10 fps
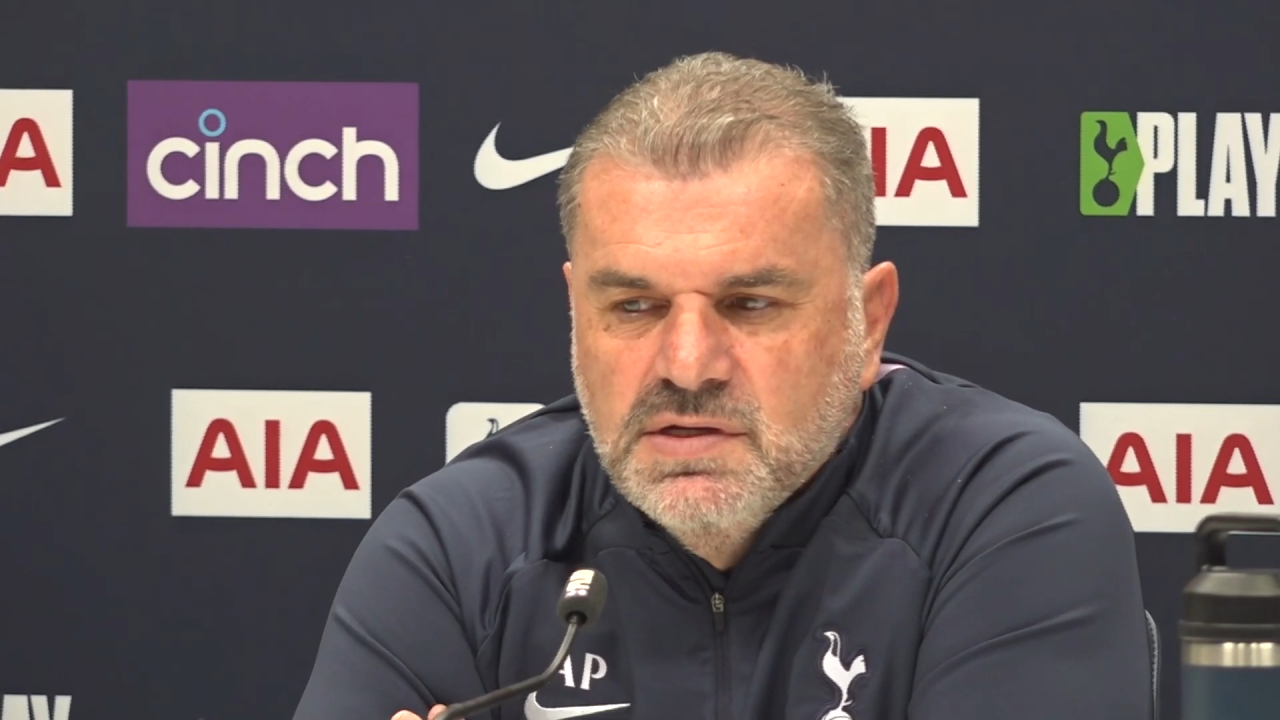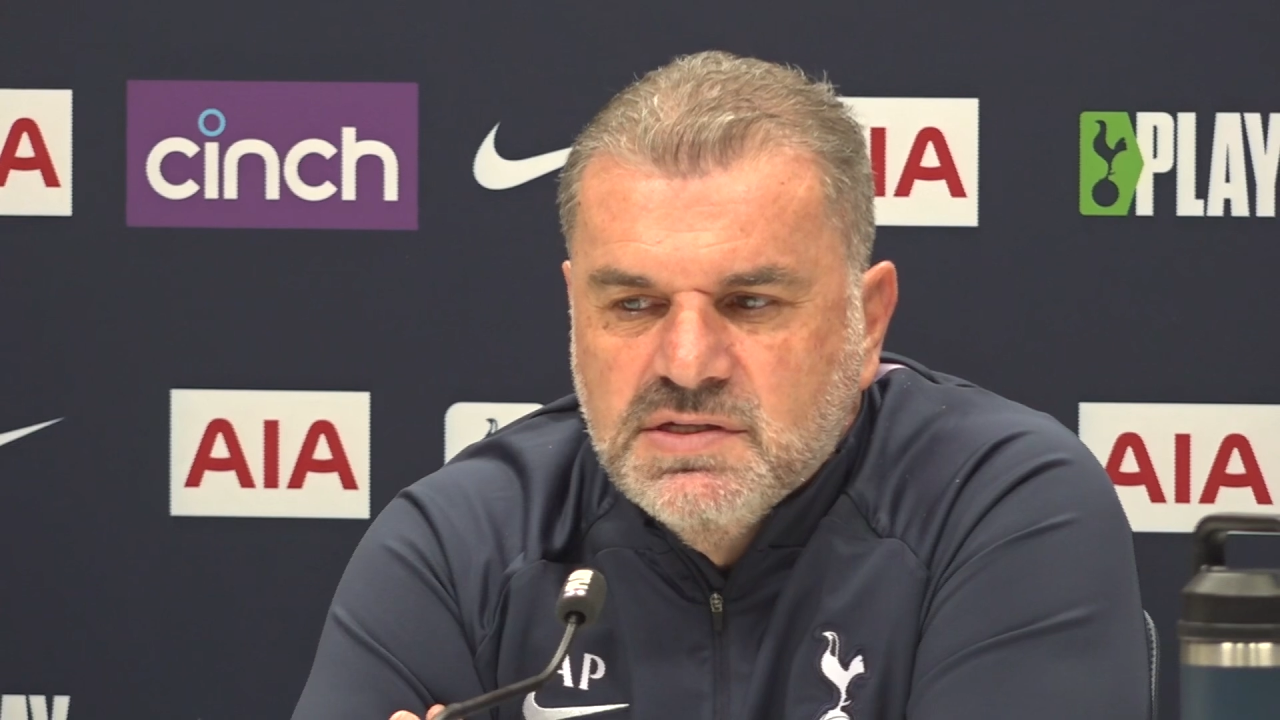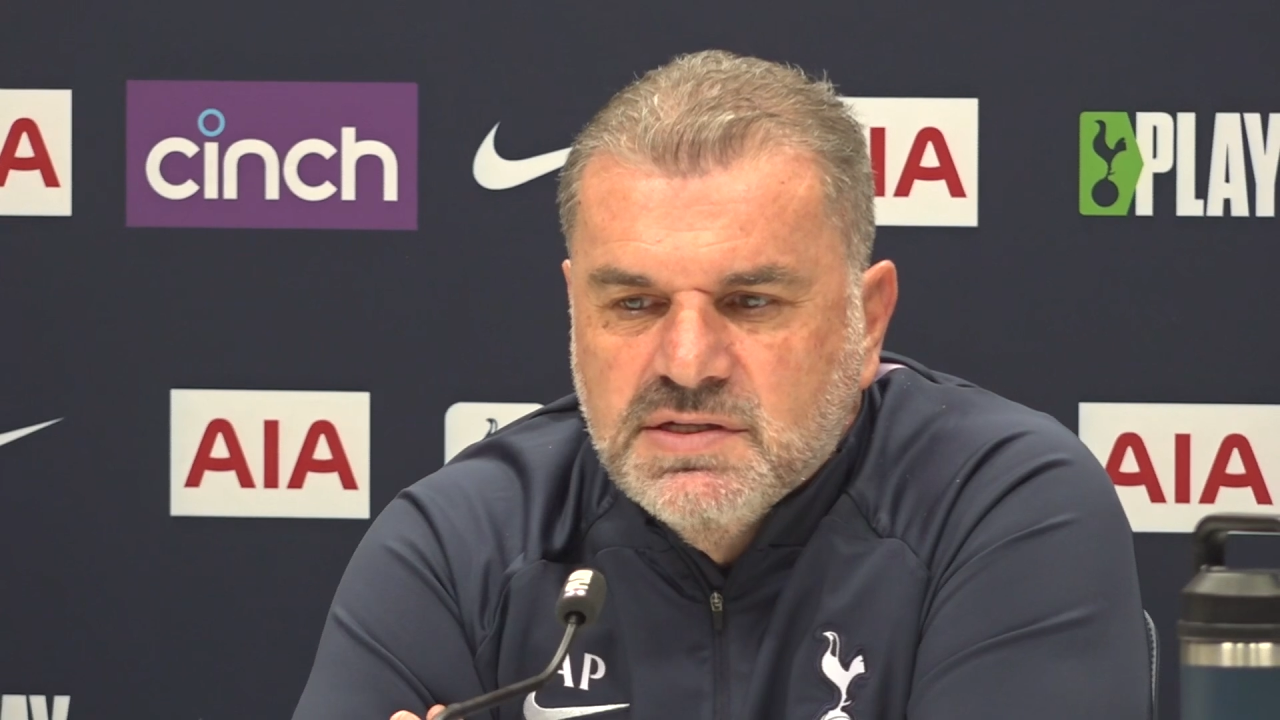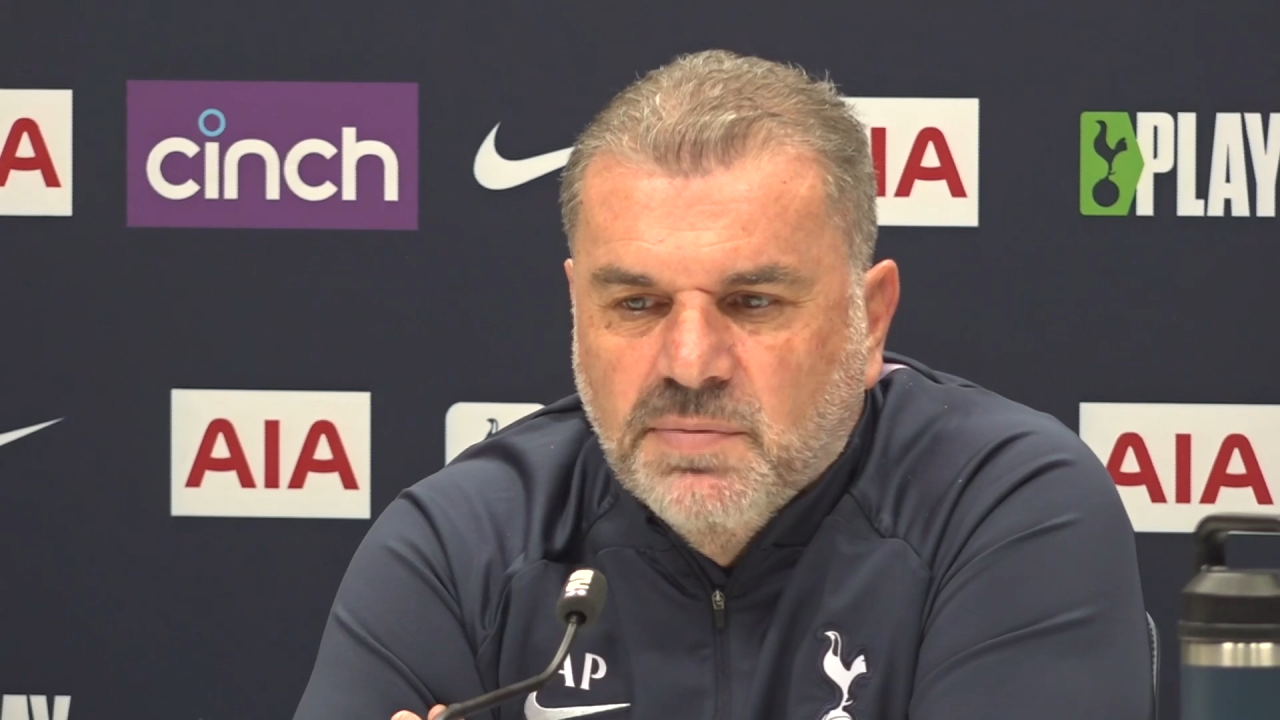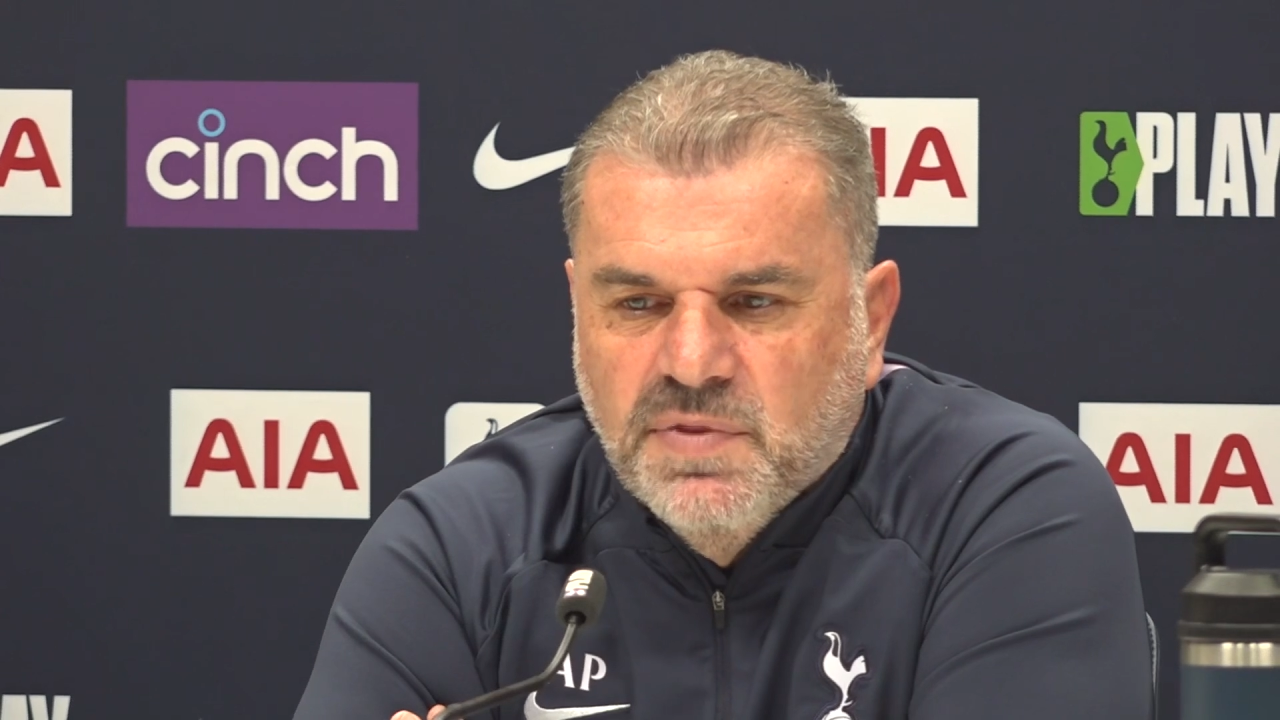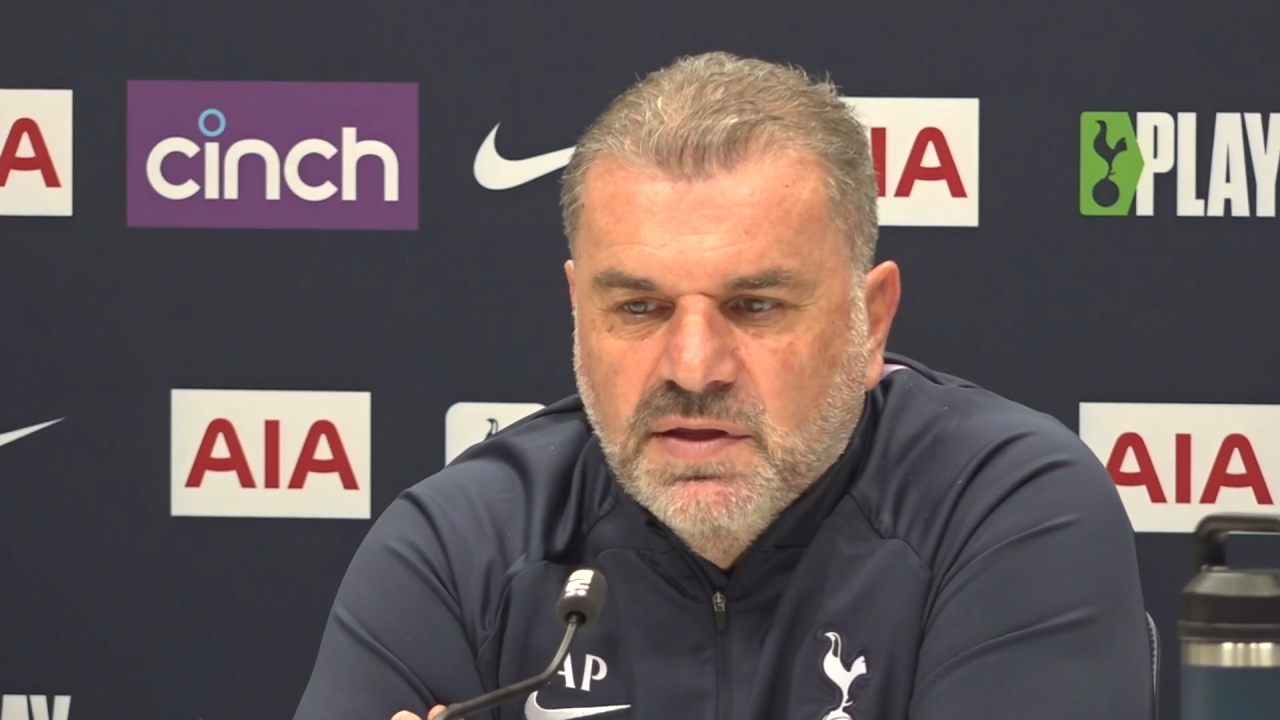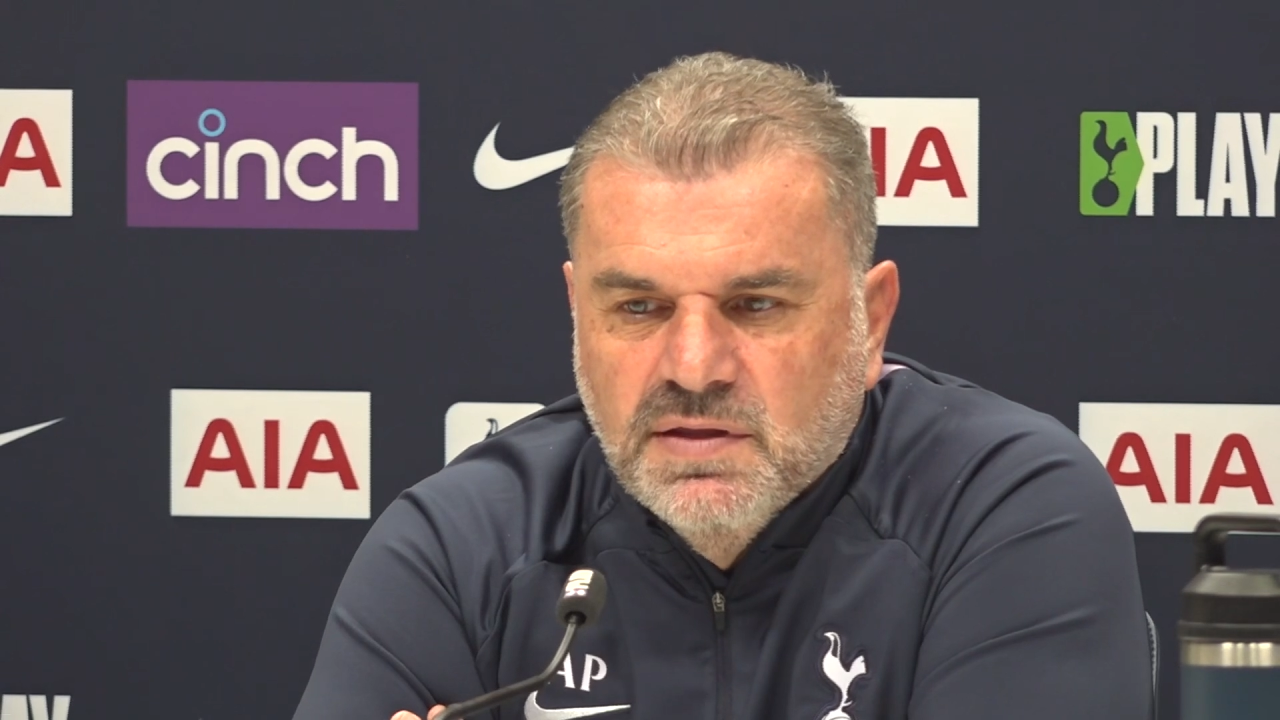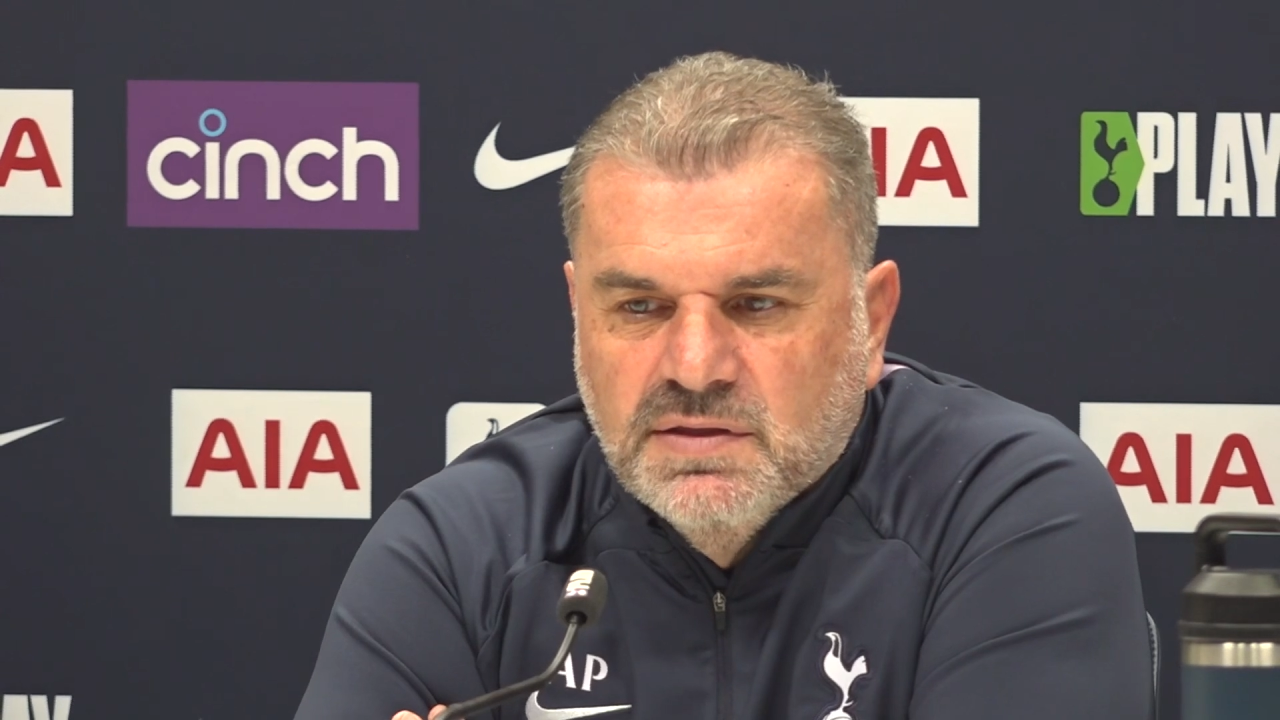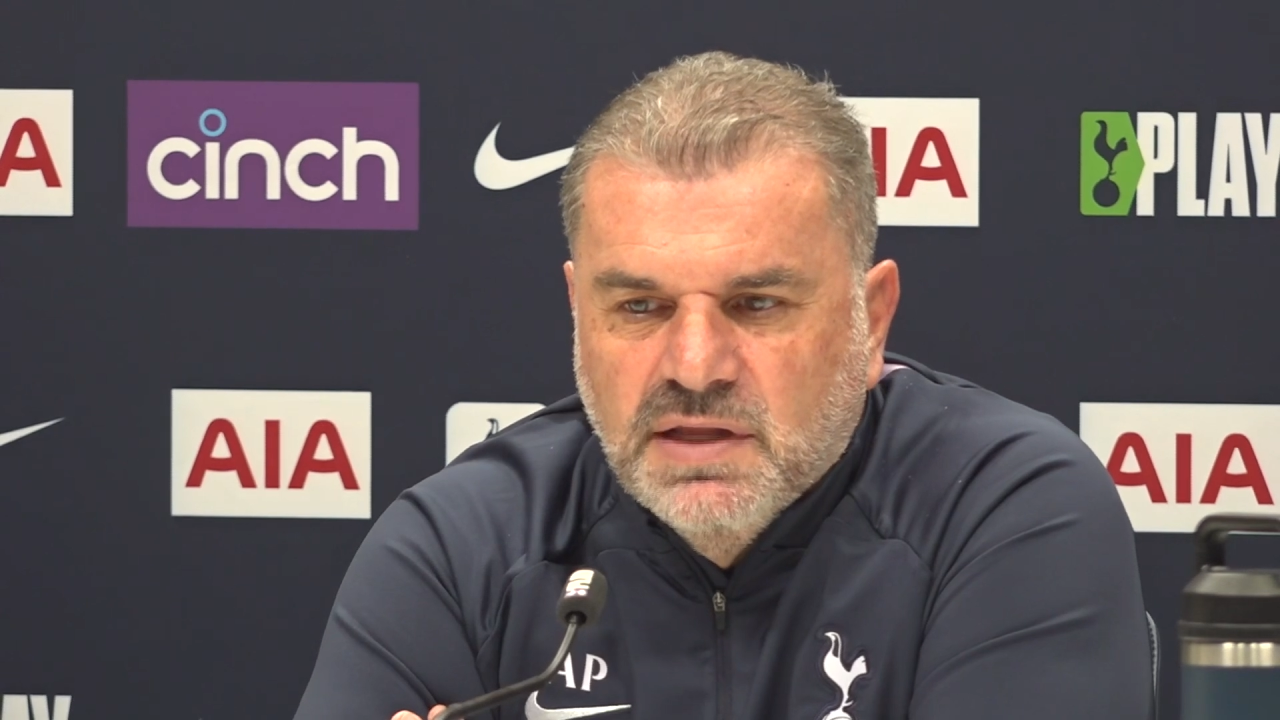something that